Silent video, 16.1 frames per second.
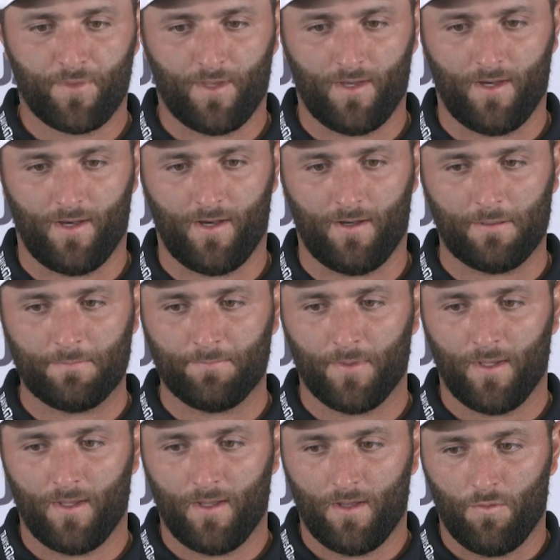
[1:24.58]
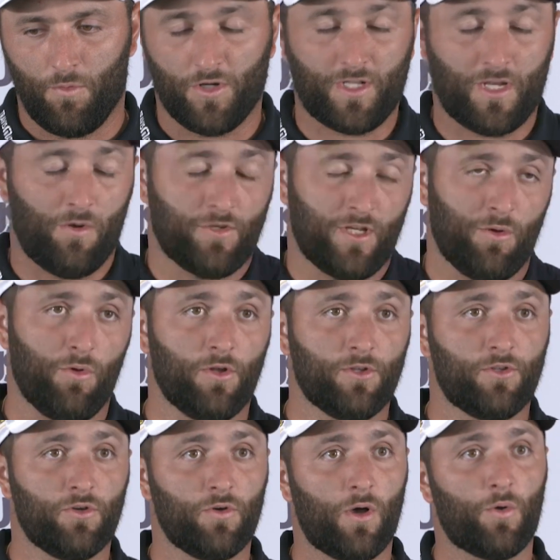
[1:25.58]
uh, which I was able
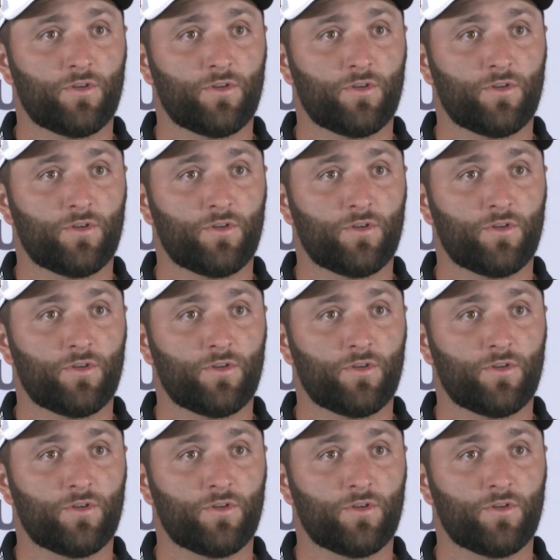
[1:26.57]
to do.